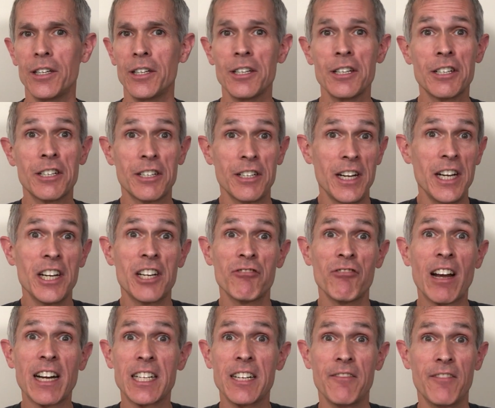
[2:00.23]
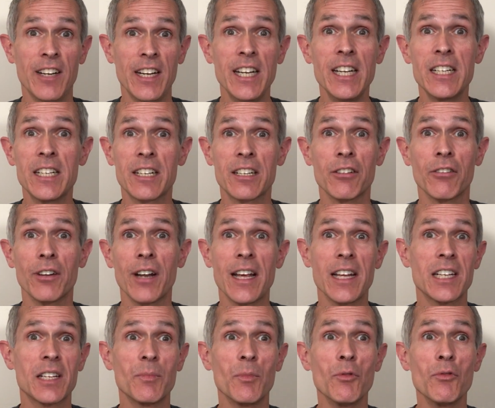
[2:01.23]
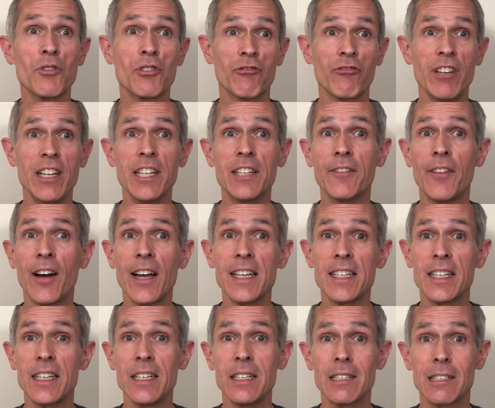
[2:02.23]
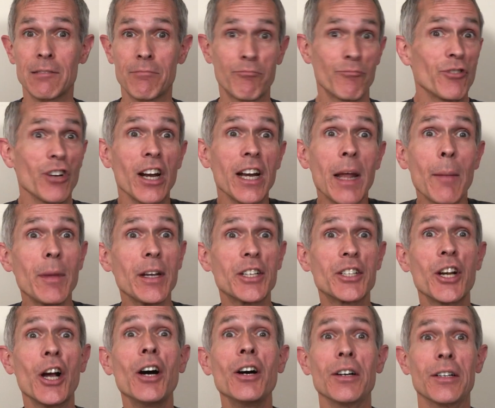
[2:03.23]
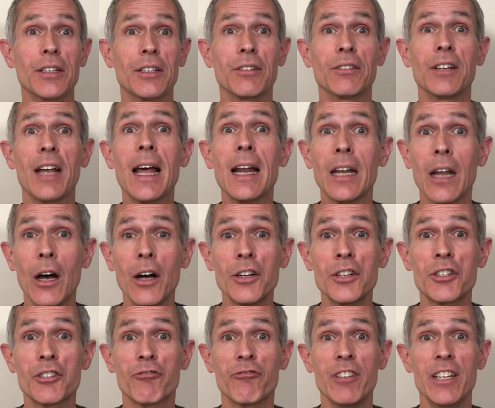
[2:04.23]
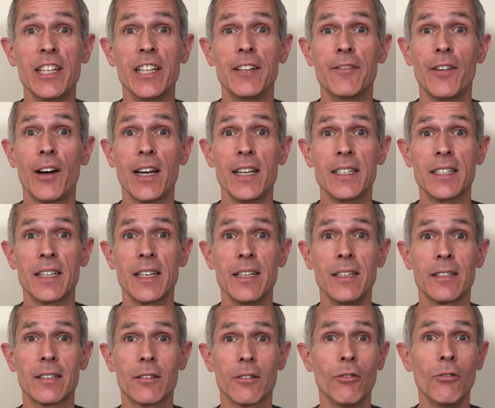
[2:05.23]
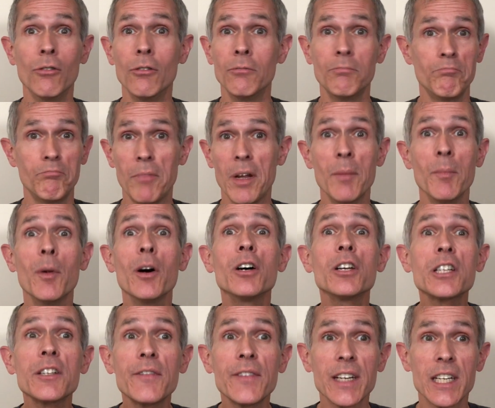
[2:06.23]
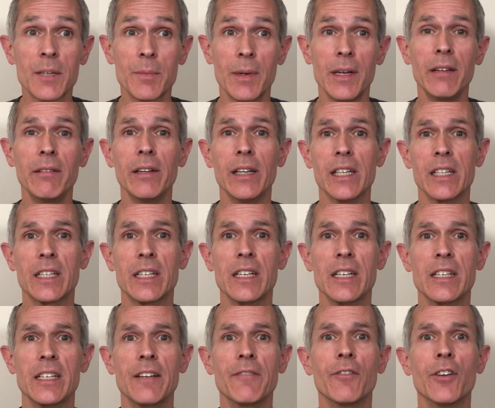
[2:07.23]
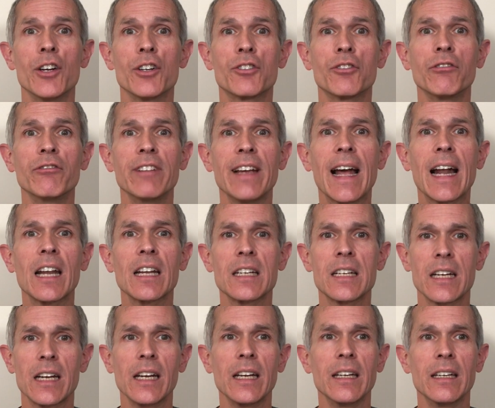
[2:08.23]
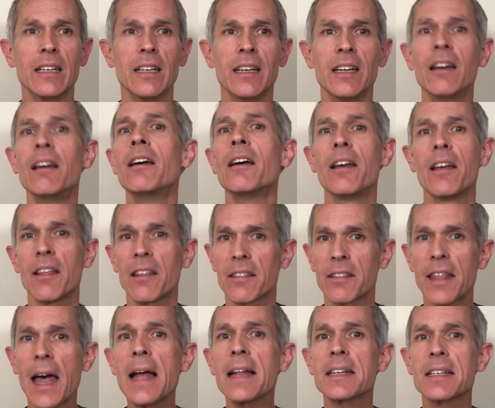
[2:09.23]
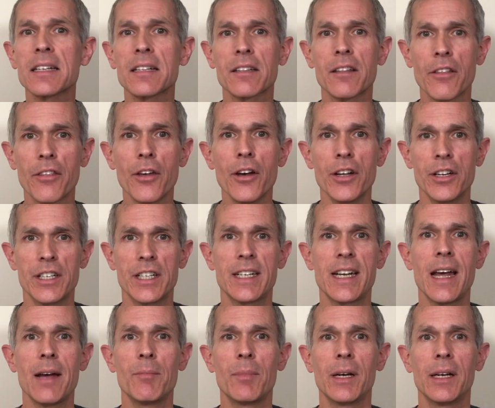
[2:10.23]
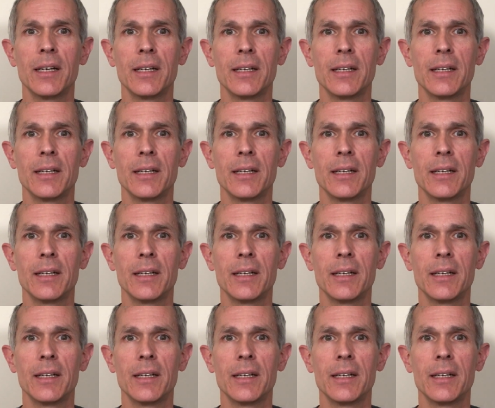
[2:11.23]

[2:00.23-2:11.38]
as interactive lists on our small screen devices, dynamic charts on our large screen devices, or immersive experiences in virtual reality. That's the third step.